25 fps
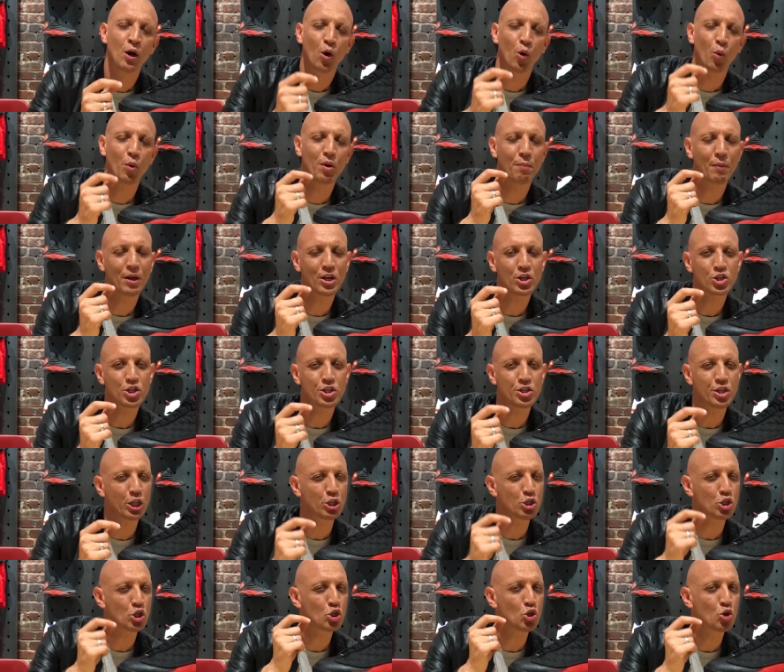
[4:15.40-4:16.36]
we mentioned
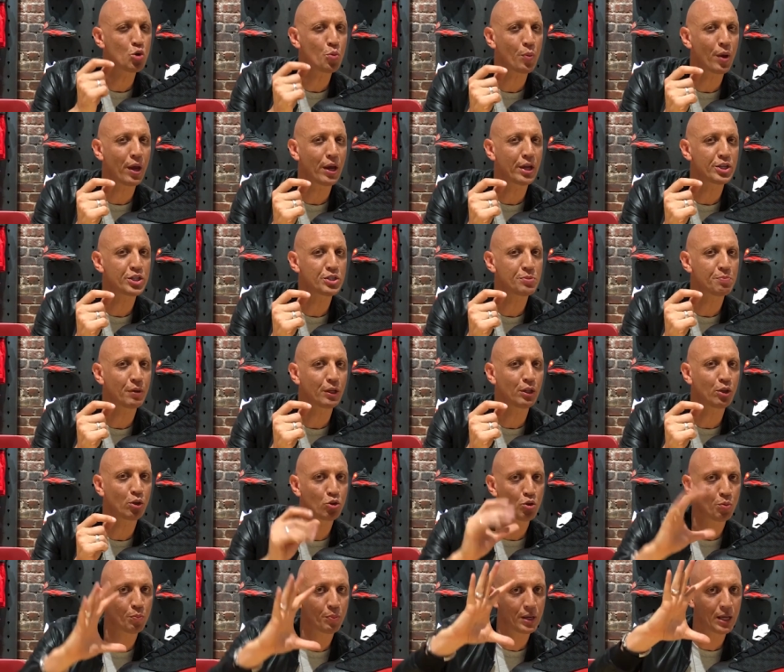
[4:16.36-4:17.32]
that Zoom Air is meant
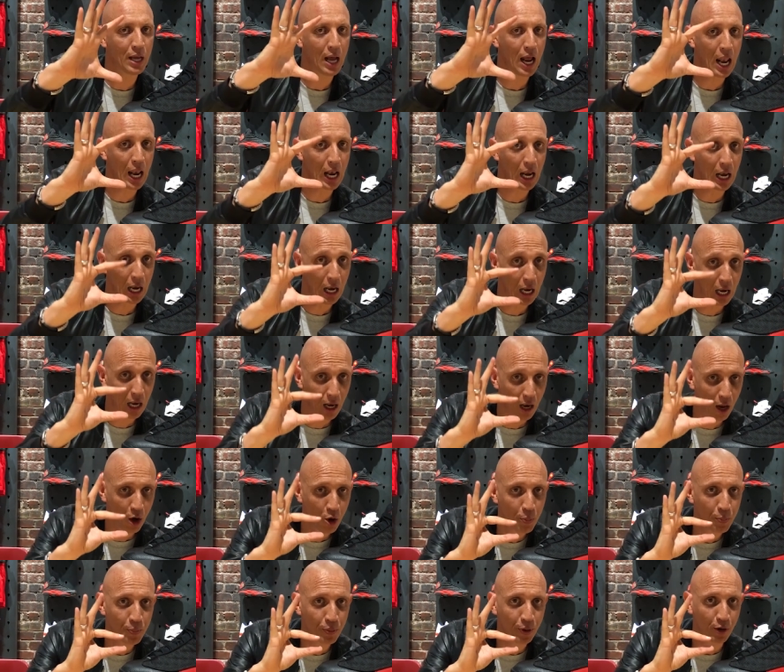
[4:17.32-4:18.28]
to be
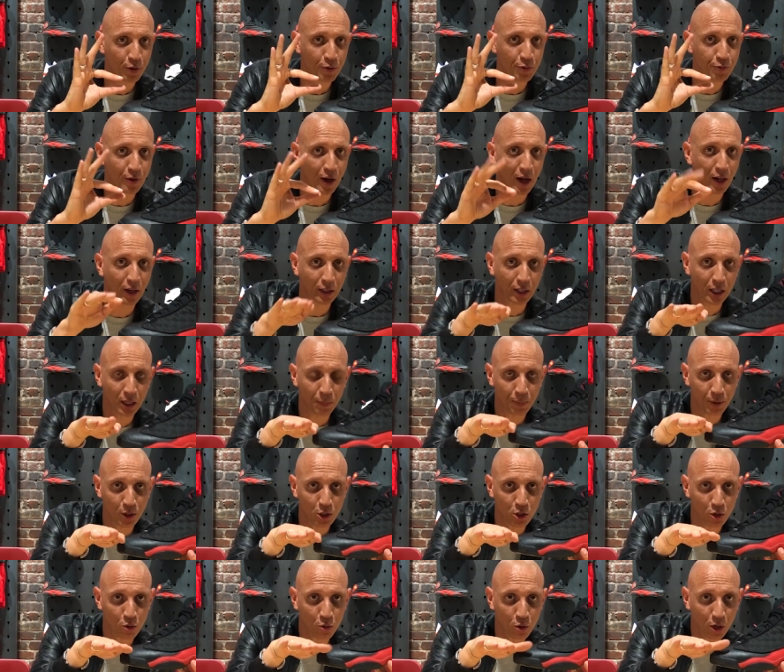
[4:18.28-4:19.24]
low profile,
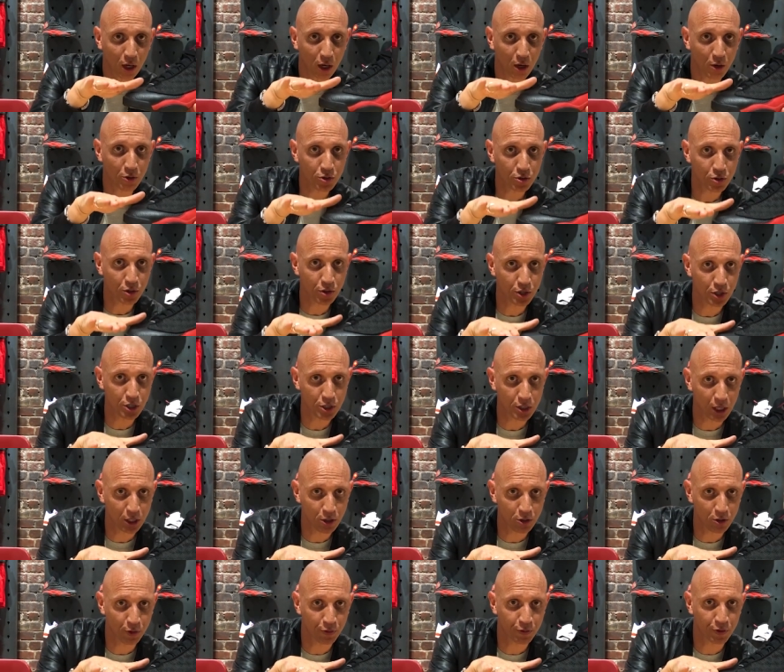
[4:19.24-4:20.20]
keeping you close to the
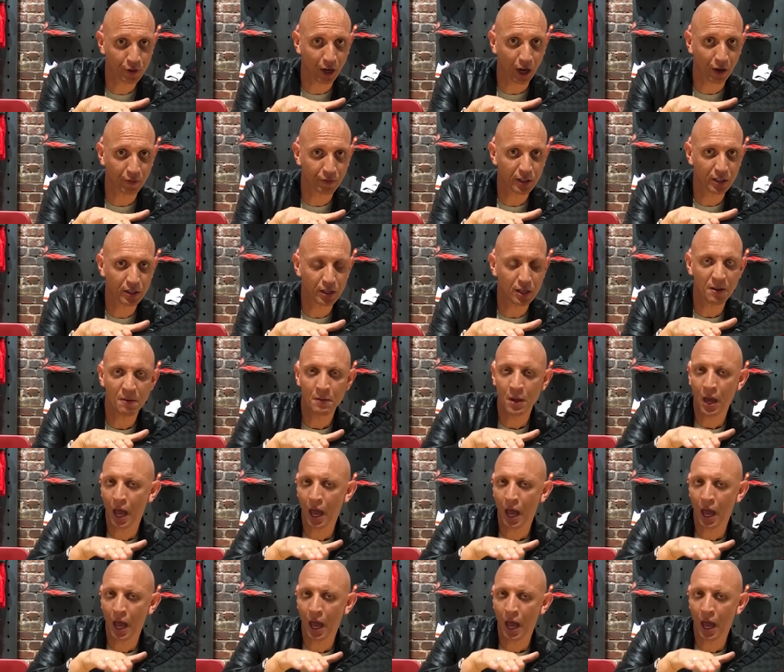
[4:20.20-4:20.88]
center of gravity,